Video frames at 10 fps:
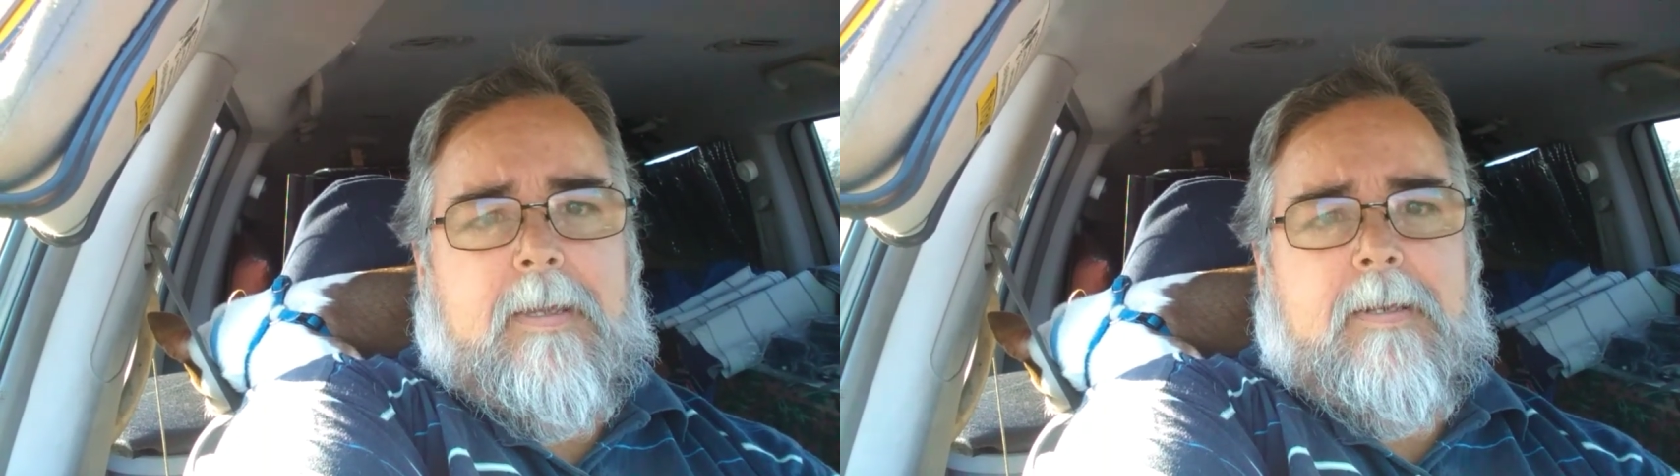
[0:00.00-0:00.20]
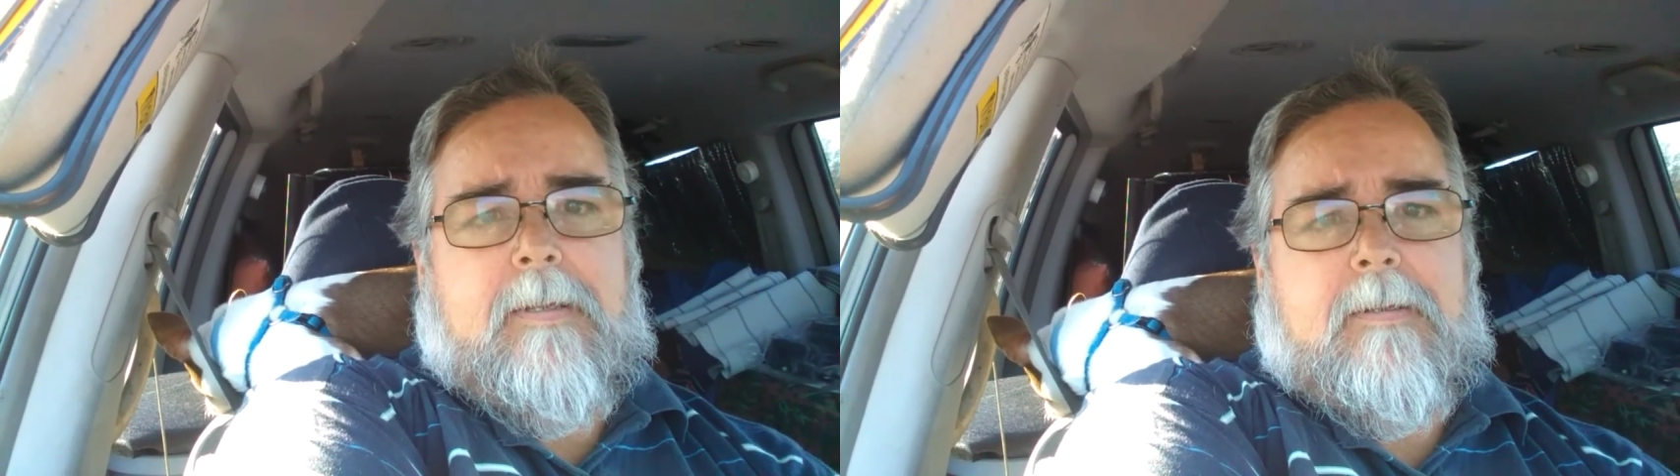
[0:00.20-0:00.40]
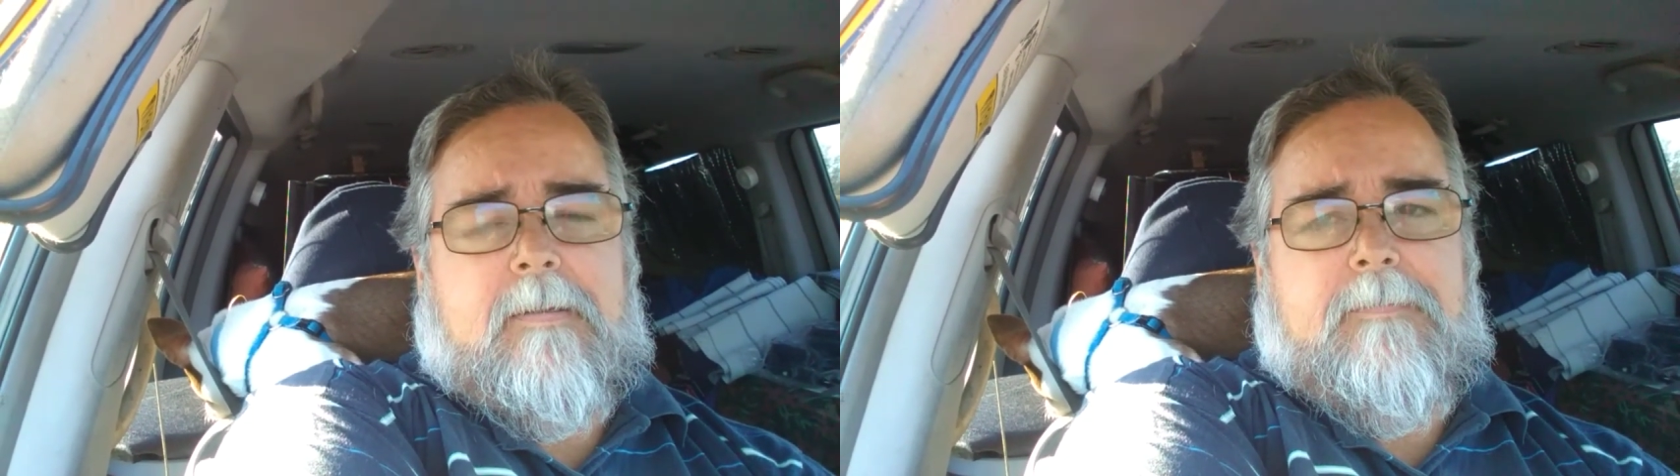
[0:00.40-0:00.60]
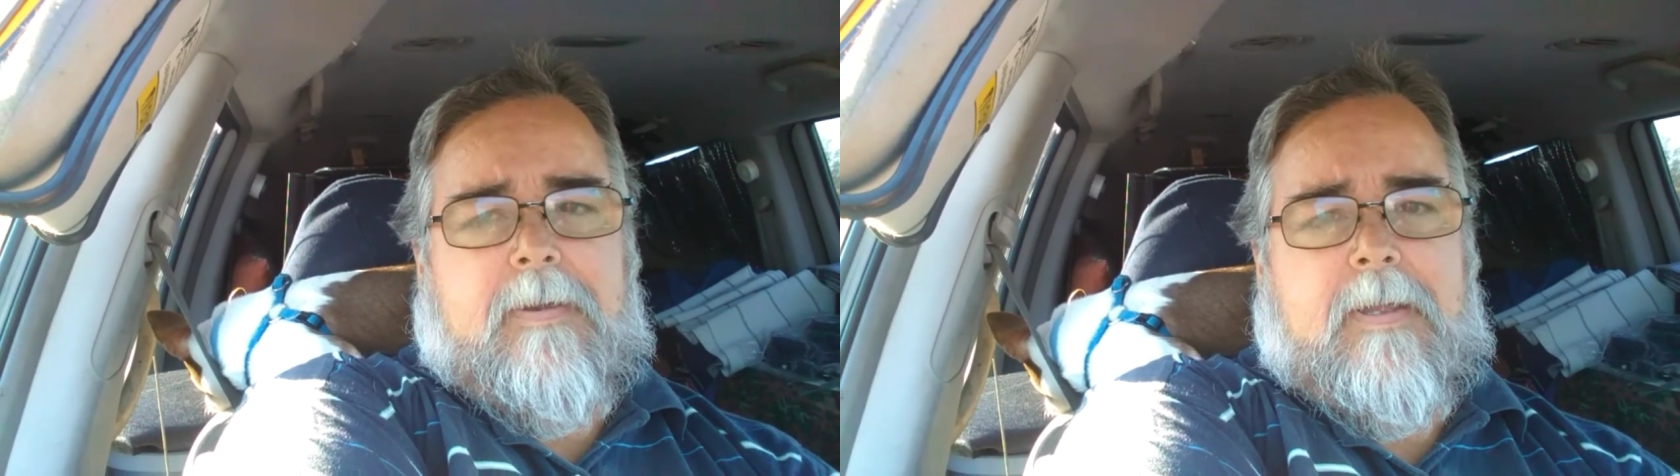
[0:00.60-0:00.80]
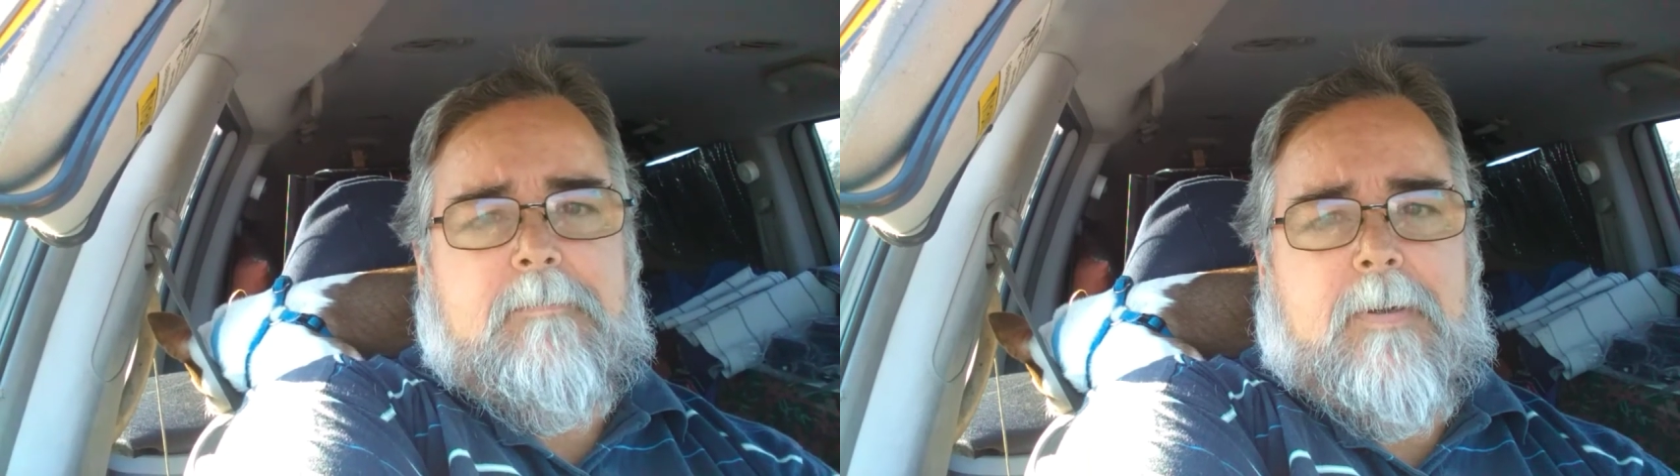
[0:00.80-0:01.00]
getting into the
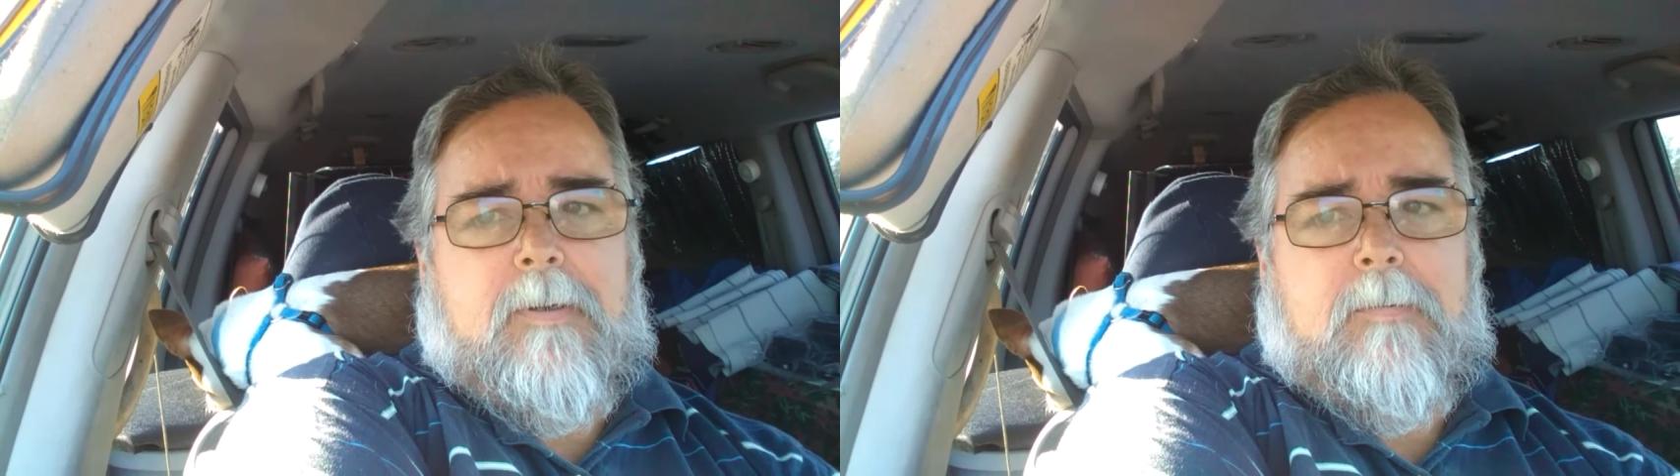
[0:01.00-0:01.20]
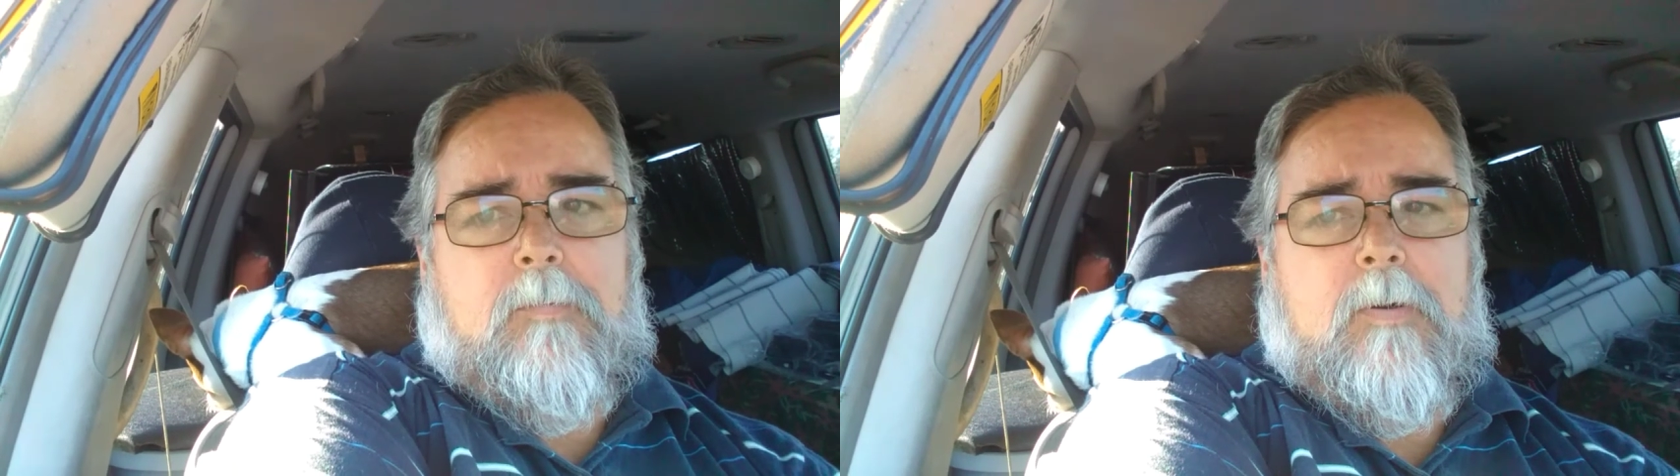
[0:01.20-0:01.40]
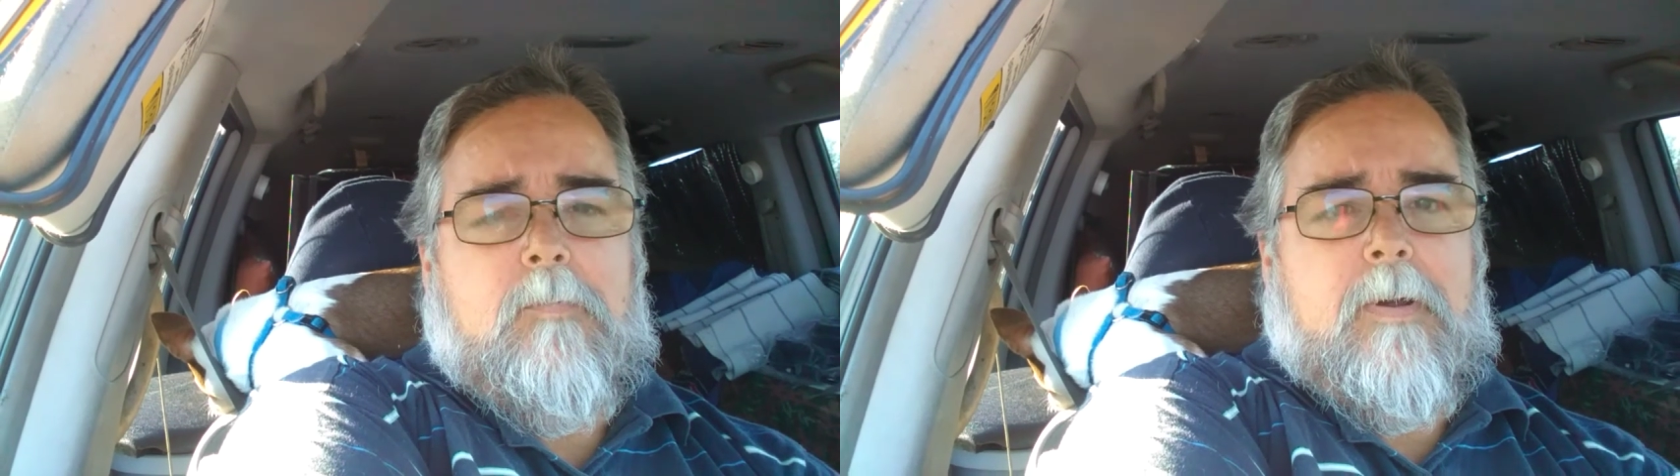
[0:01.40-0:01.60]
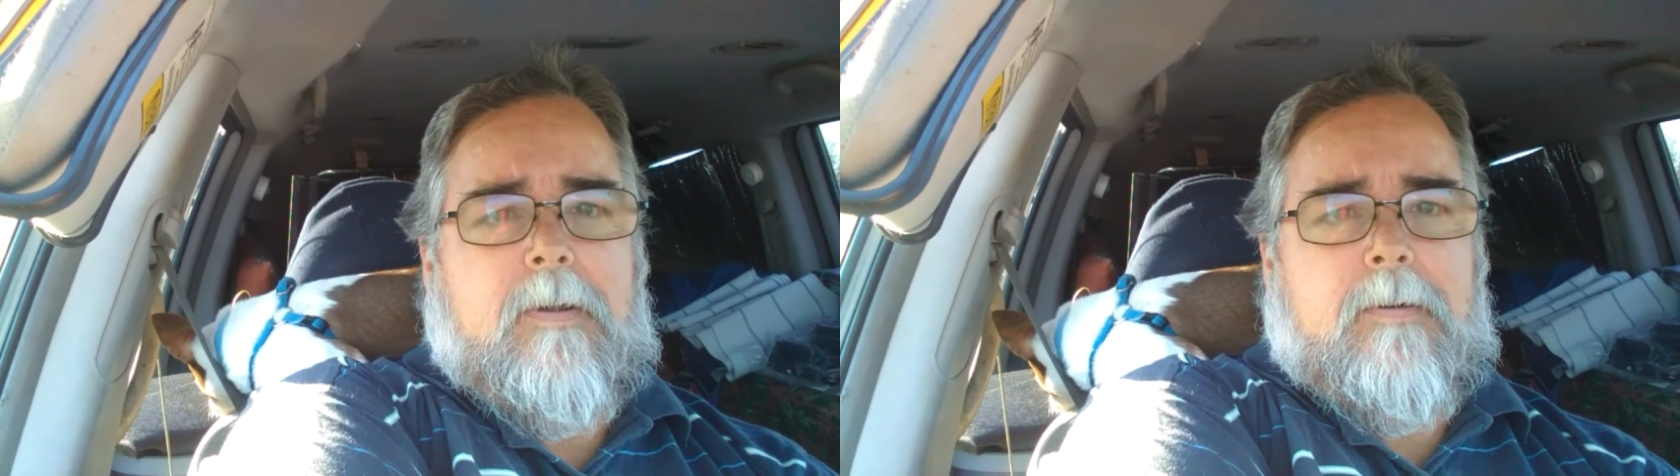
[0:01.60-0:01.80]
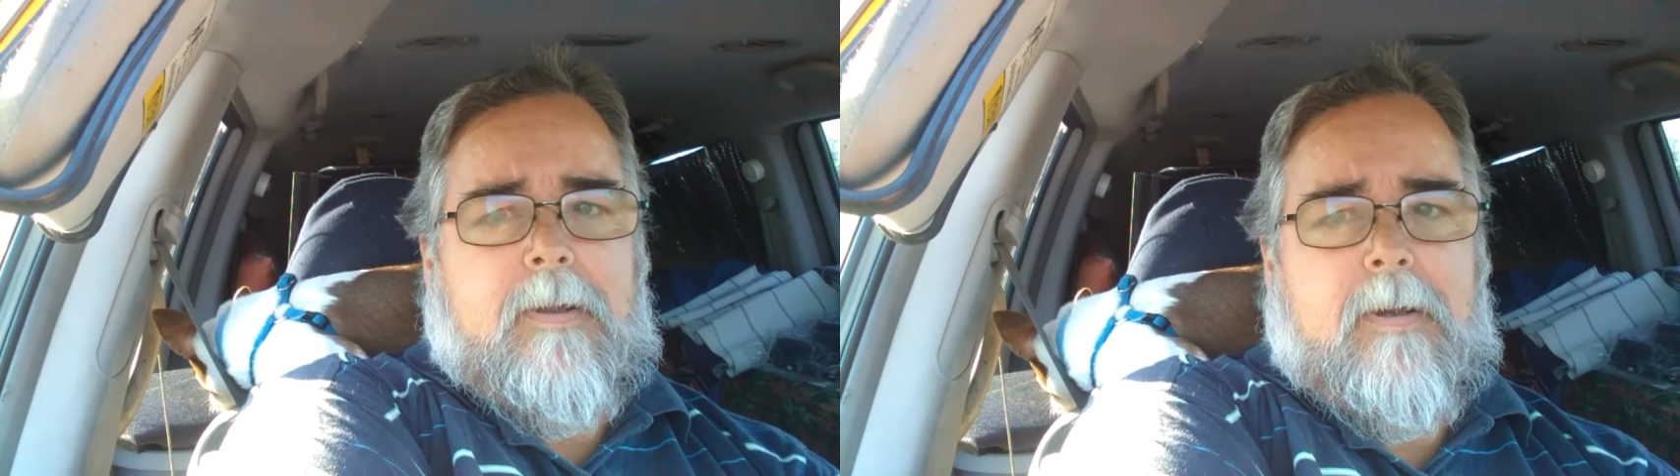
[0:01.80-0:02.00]
van build one
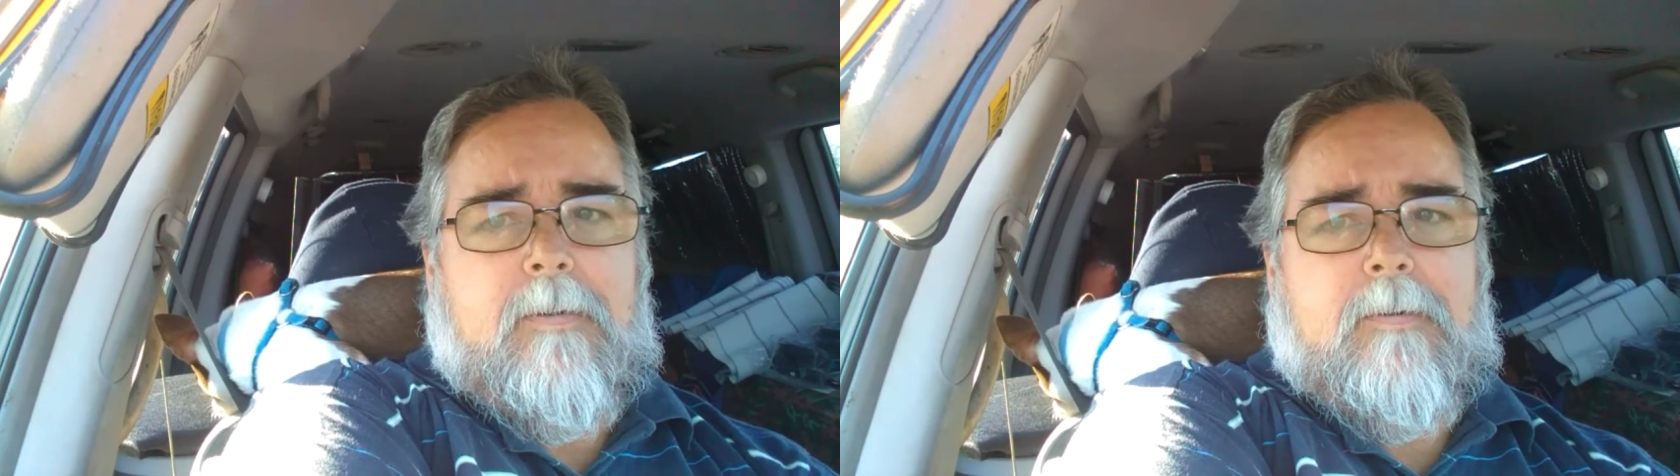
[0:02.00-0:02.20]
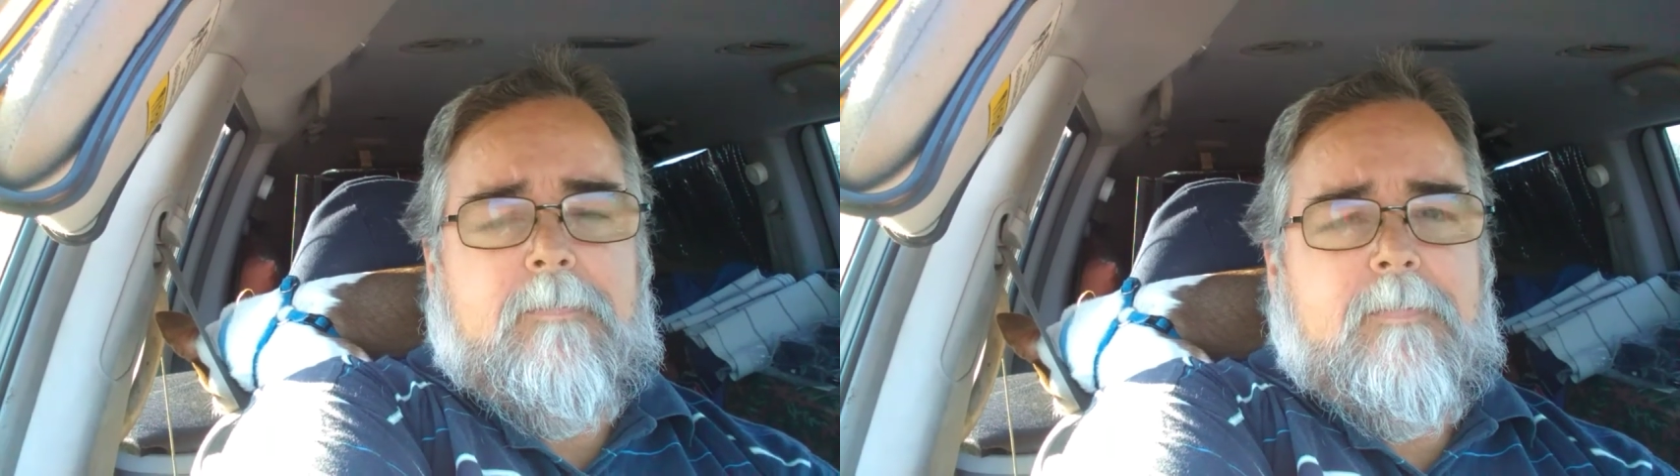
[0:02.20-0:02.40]
way or the other.